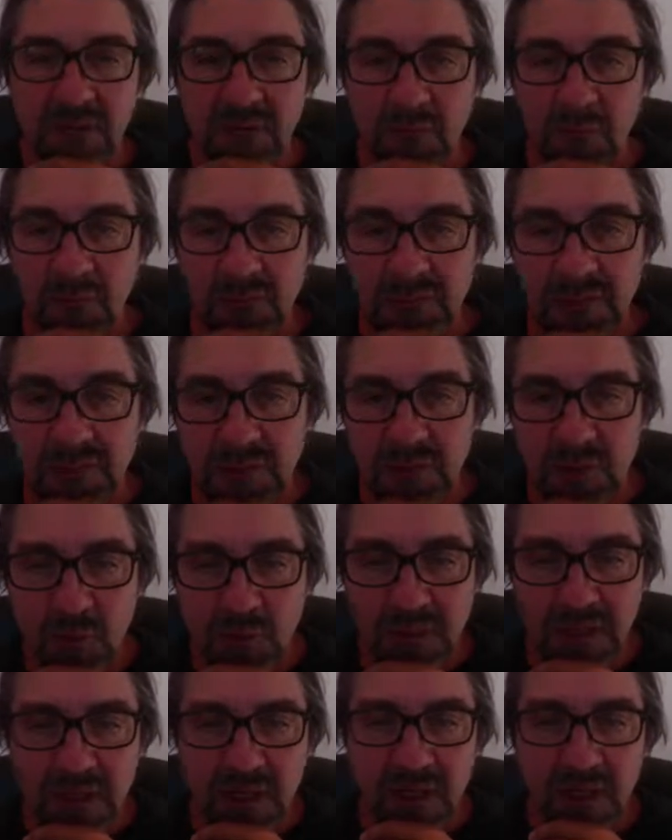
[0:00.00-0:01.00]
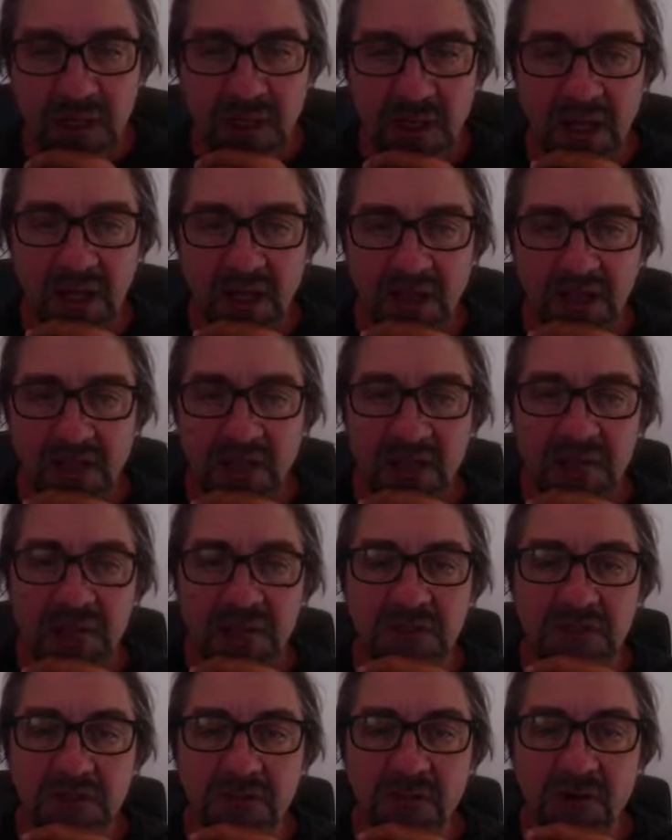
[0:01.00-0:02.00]
with new media and using
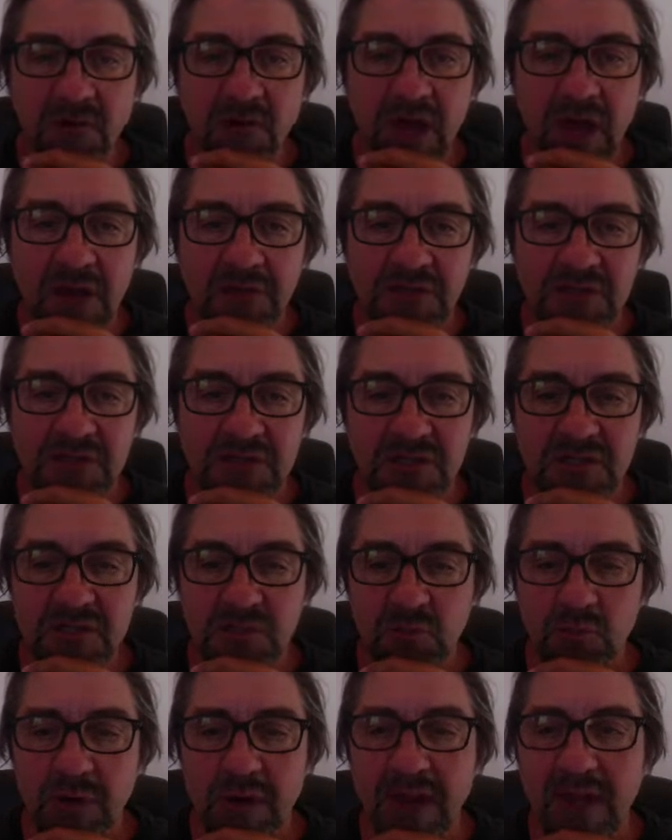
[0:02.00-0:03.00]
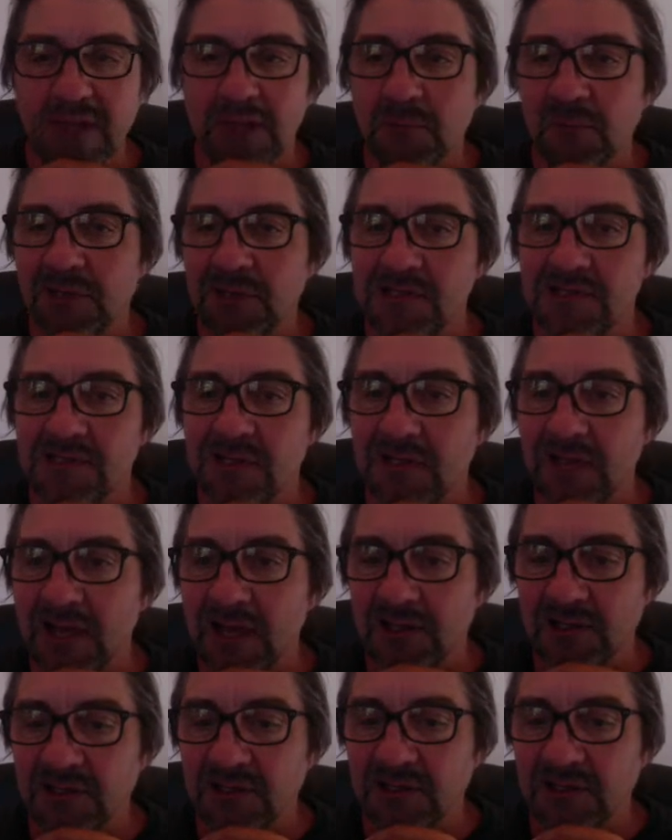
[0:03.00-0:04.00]
photographs is just randomly
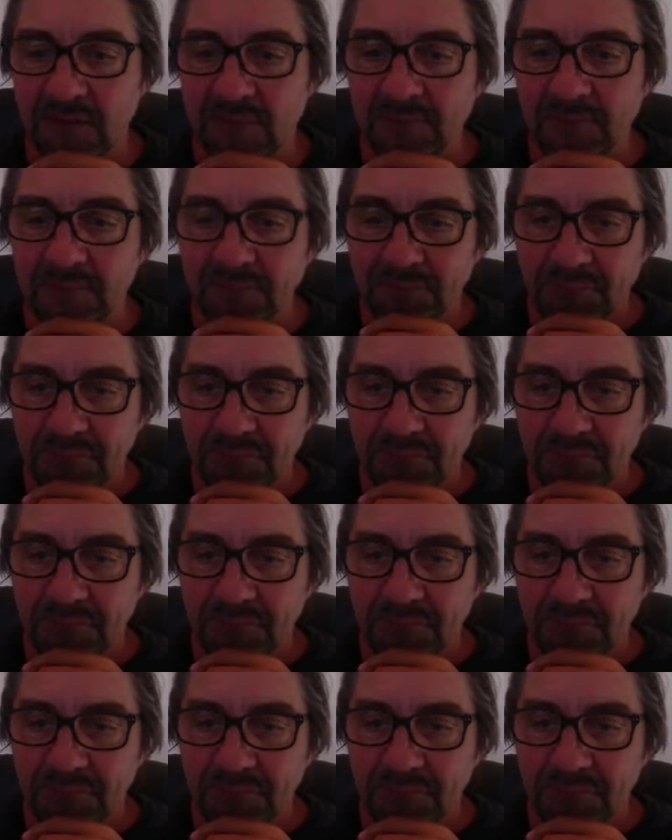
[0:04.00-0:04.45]
selecting